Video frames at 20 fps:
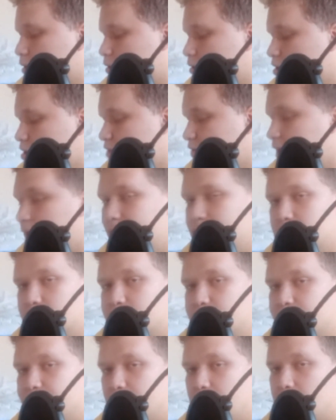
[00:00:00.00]
Survivors
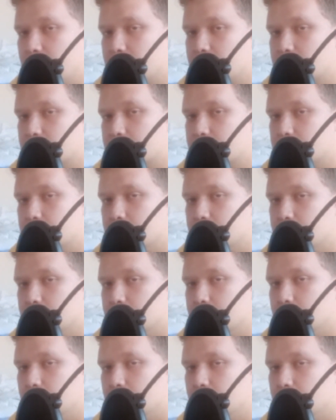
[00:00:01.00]
of the Flux,
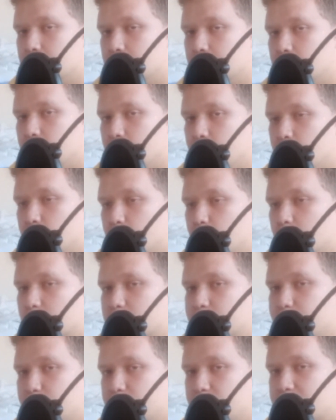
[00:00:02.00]
Once
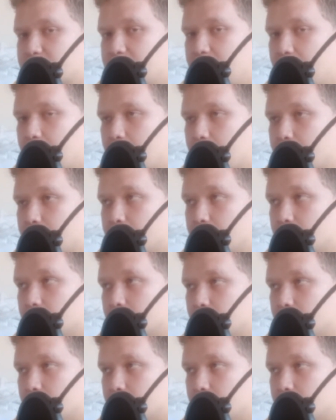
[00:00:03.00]
Upon a Time,